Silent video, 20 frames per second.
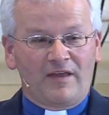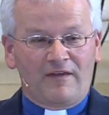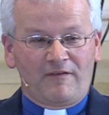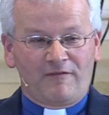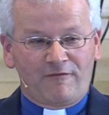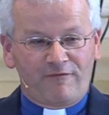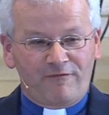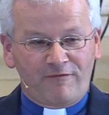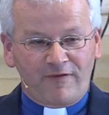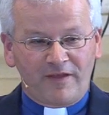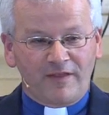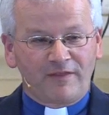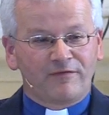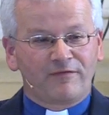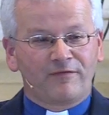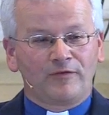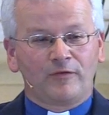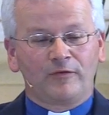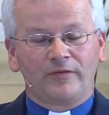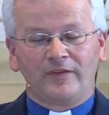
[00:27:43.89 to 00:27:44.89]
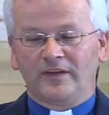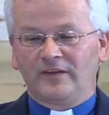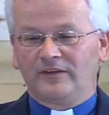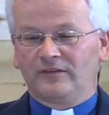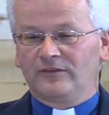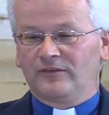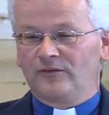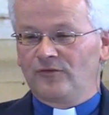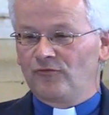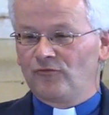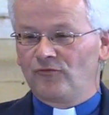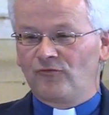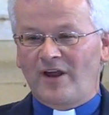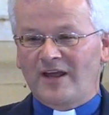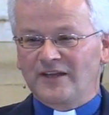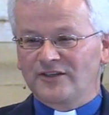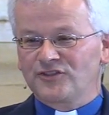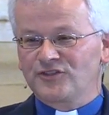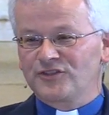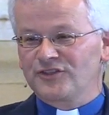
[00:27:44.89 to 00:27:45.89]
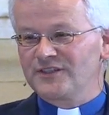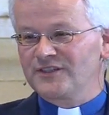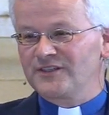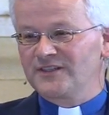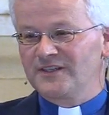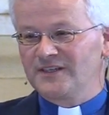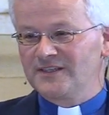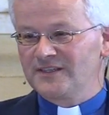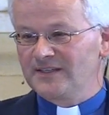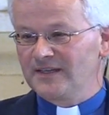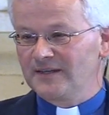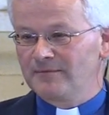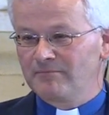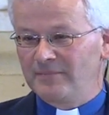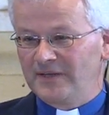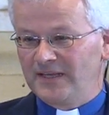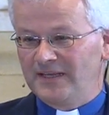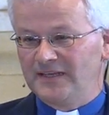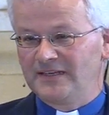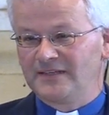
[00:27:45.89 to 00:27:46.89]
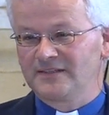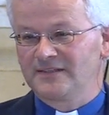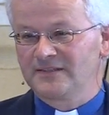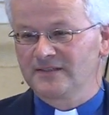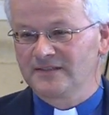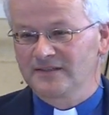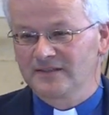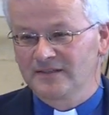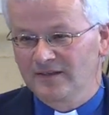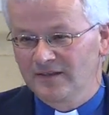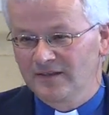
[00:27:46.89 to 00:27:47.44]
faithfulness, righteousness, and peace.